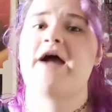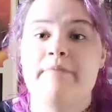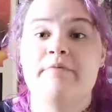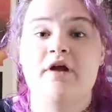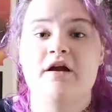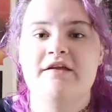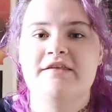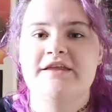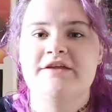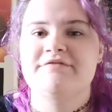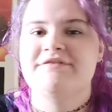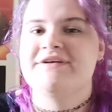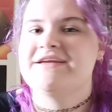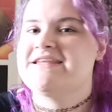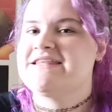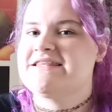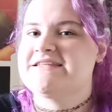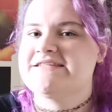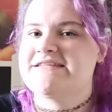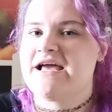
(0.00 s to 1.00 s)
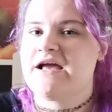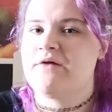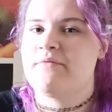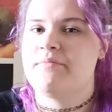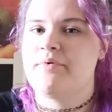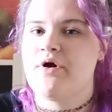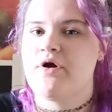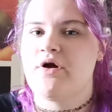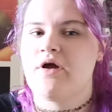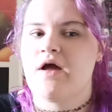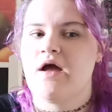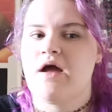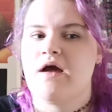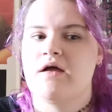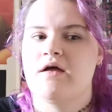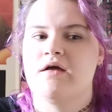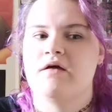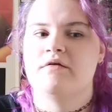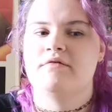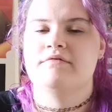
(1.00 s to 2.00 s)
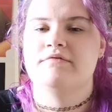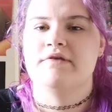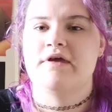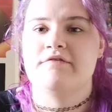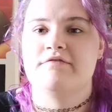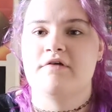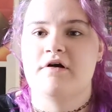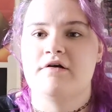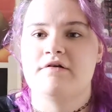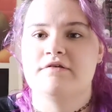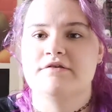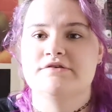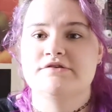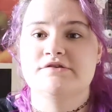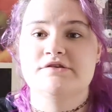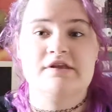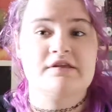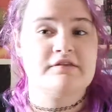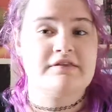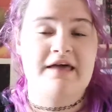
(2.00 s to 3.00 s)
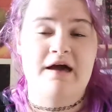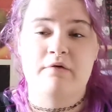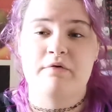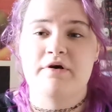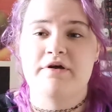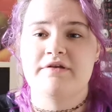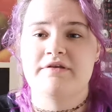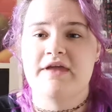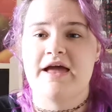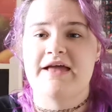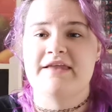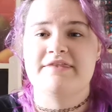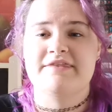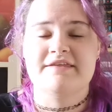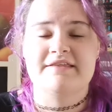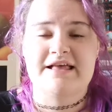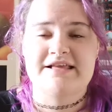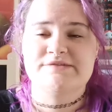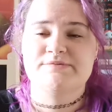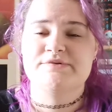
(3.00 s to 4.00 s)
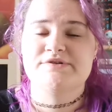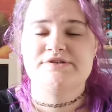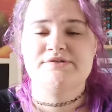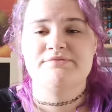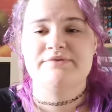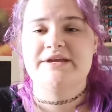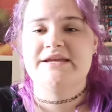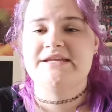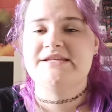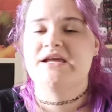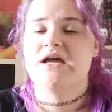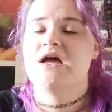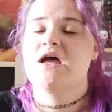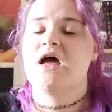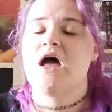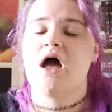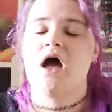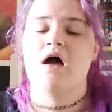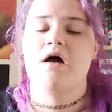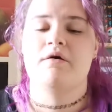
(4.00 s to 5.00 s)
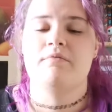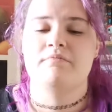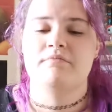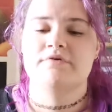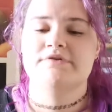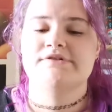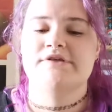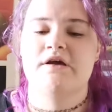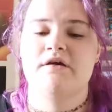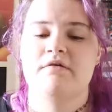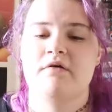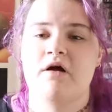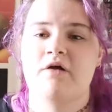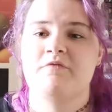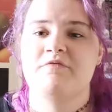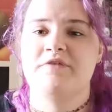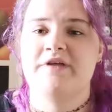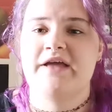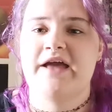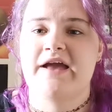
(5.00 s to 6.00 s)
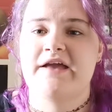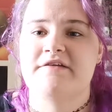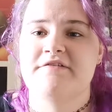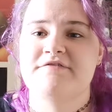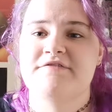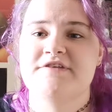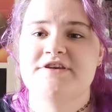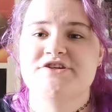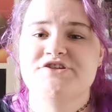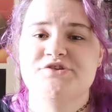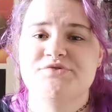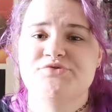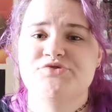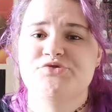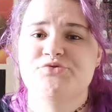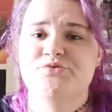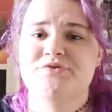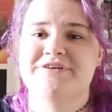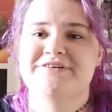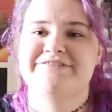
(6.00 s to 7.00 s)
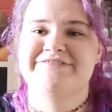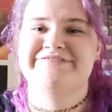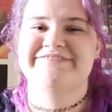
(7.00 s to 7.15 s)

I'm currently reading the second book, and I've got that one and the last one to read, so hopefully I can finish those soon.